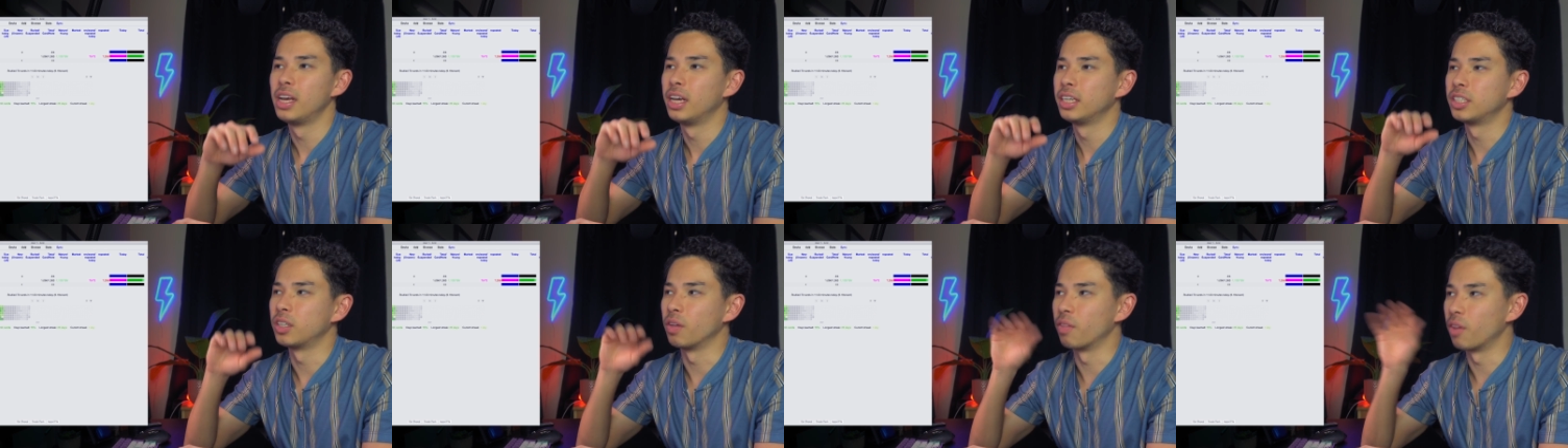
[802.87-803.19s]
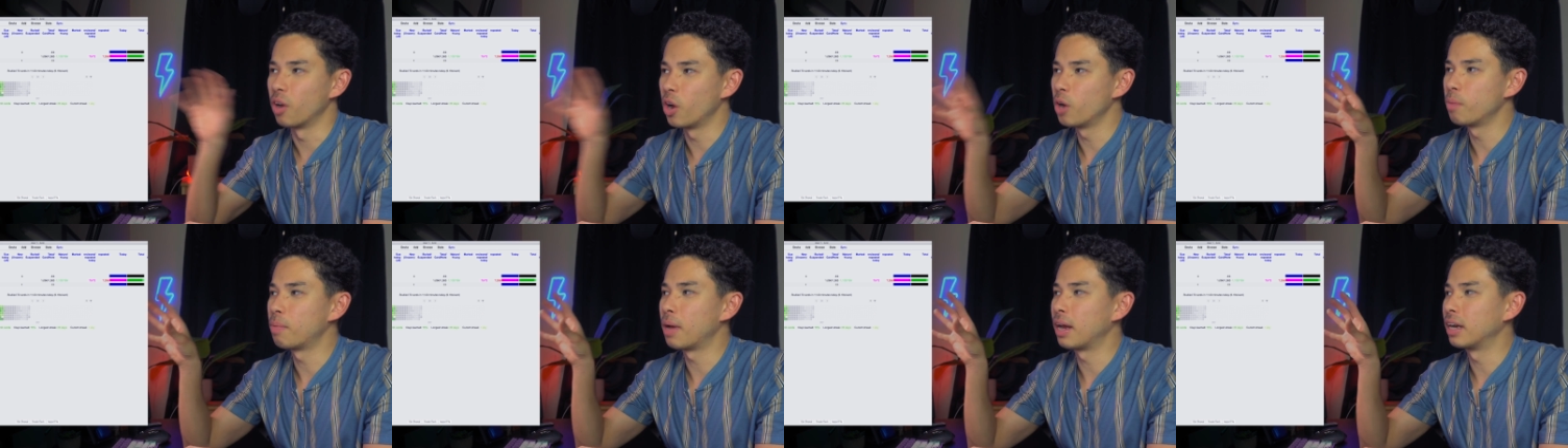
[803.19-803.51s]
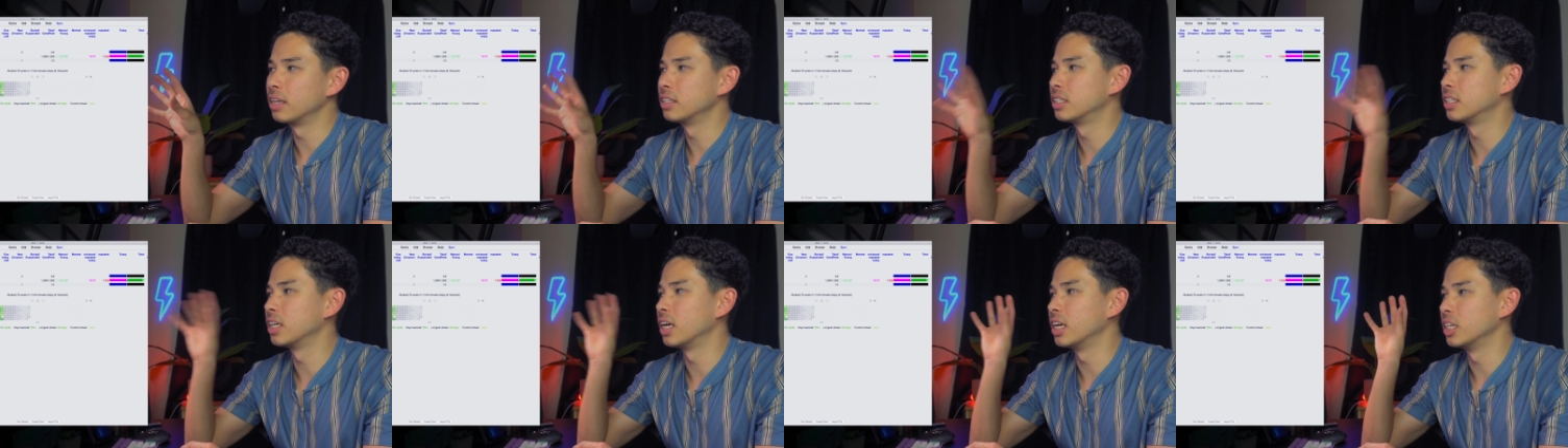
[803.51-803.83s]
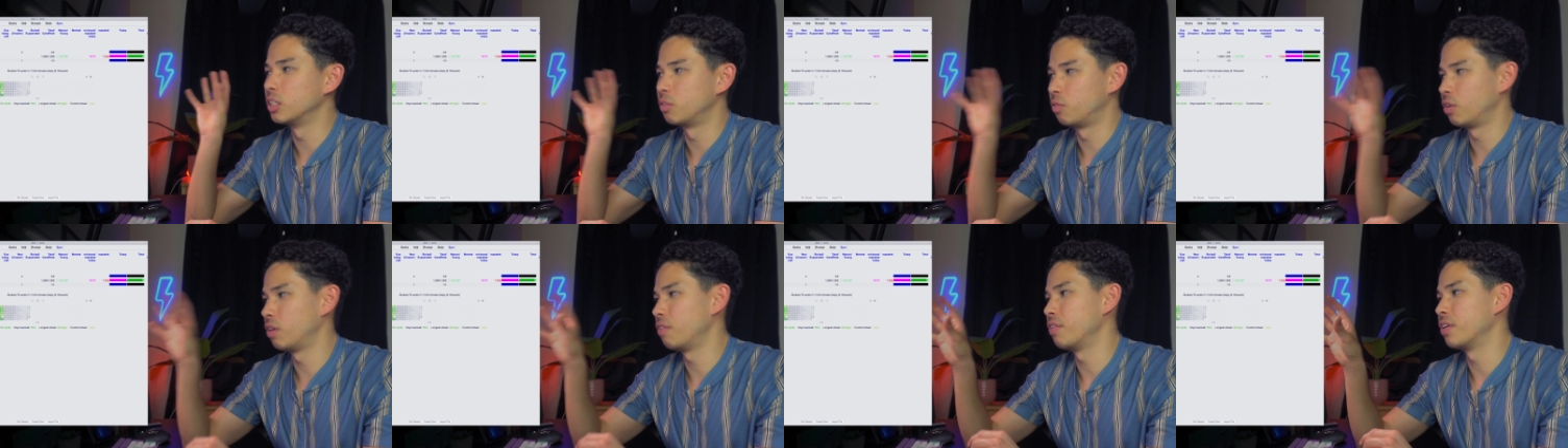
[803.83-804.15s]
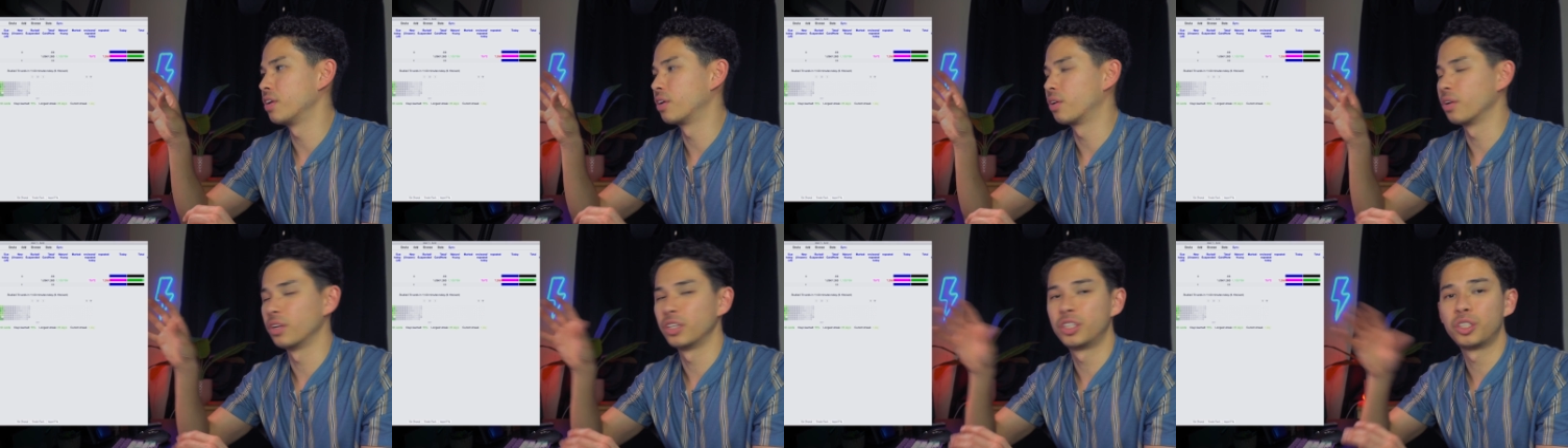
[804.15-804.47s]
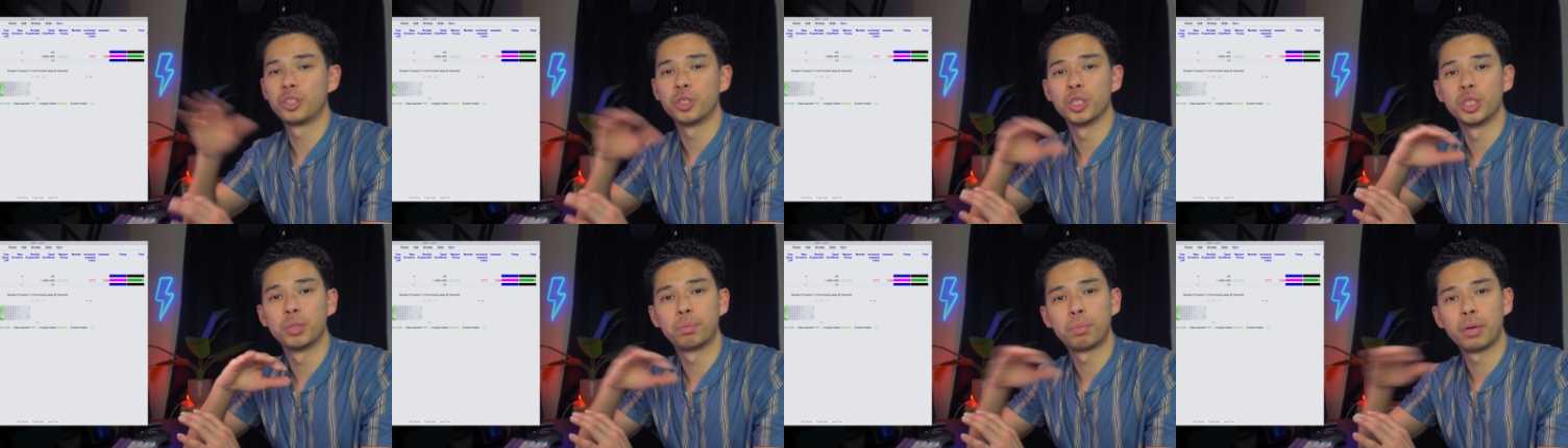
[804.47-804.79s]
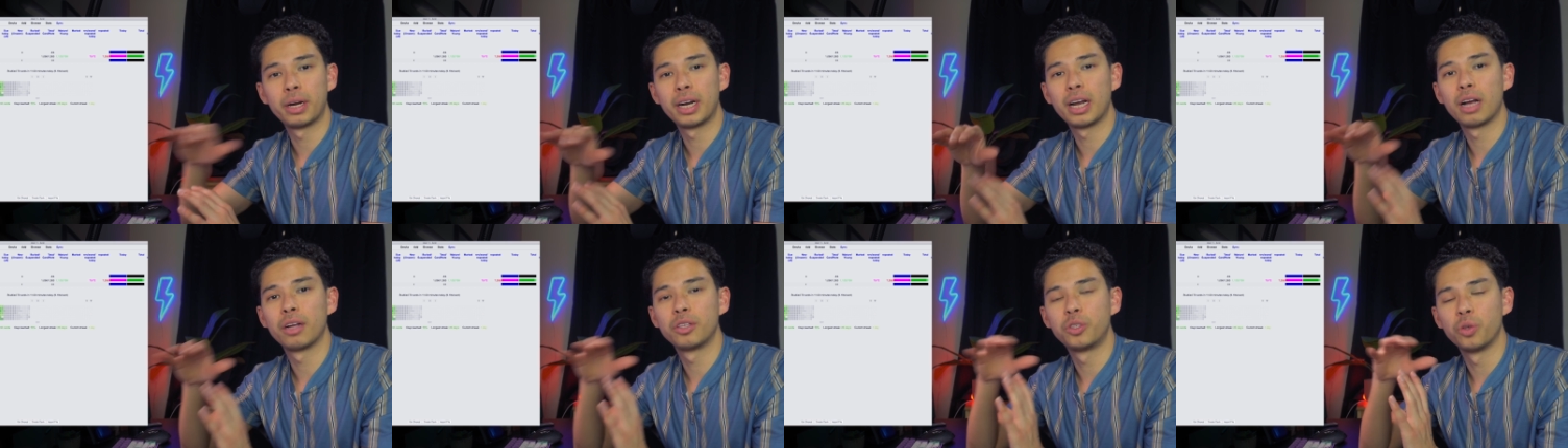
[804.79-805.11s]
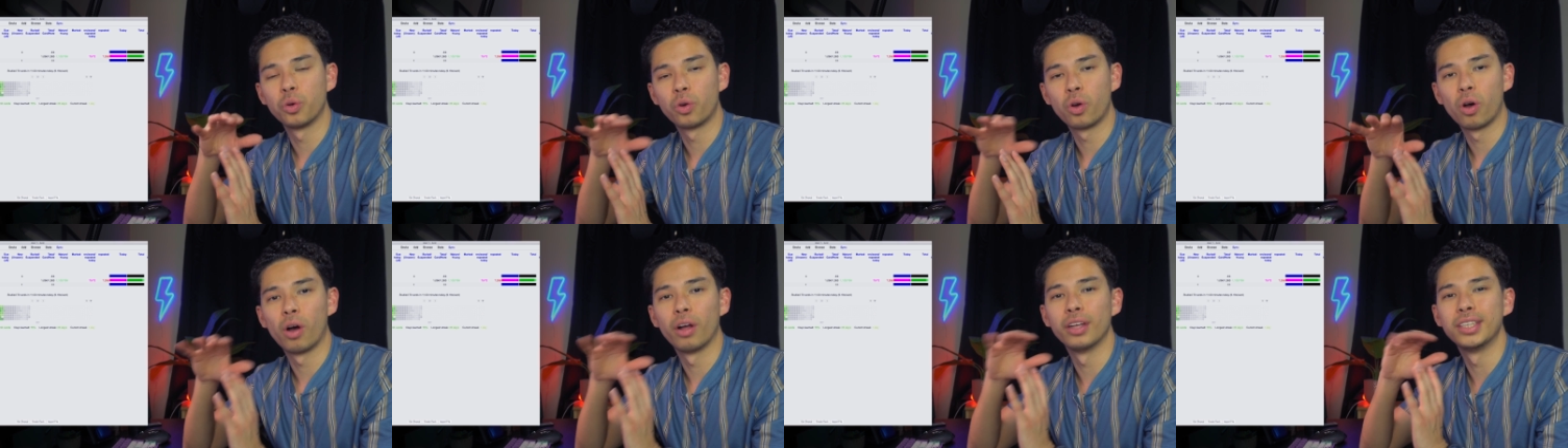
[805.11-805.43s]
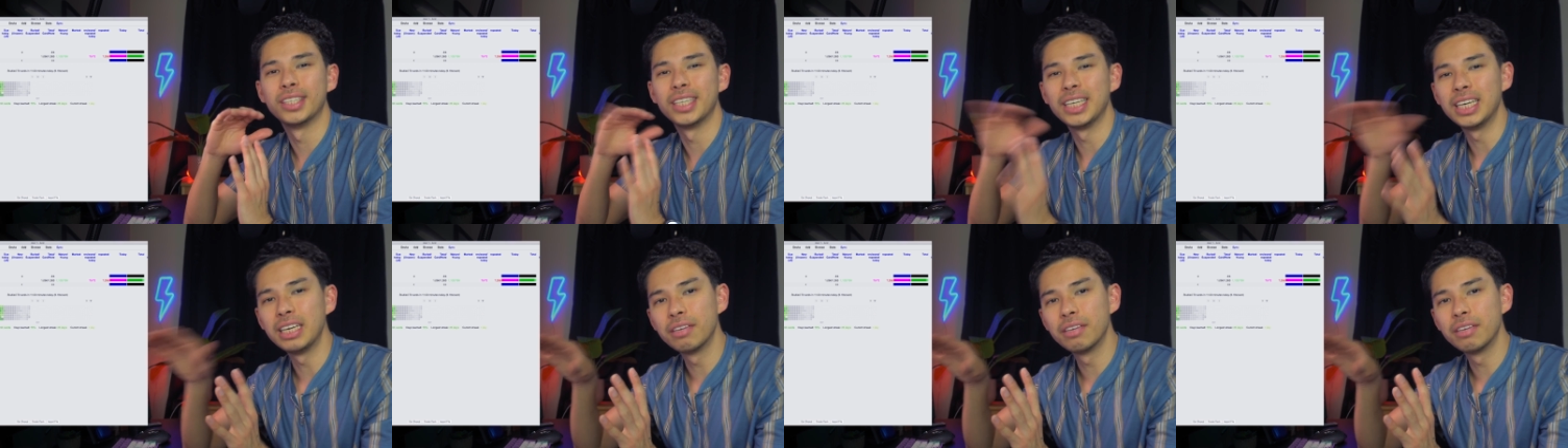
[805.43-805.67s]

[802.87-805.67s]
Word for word: So the Load Balancer is really good to spread out your cards